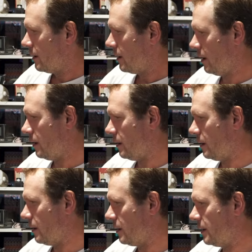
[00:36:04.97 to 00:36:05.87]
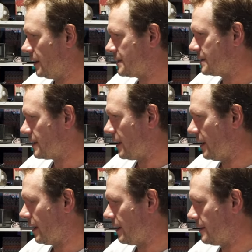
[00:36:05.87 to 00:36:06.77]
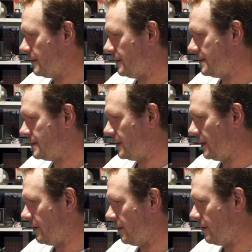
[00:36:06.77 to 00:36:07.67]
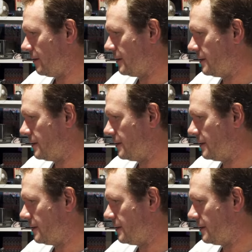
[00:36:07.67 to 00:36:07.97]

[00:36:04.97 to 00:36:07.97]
Oh, let's uh, let's see here.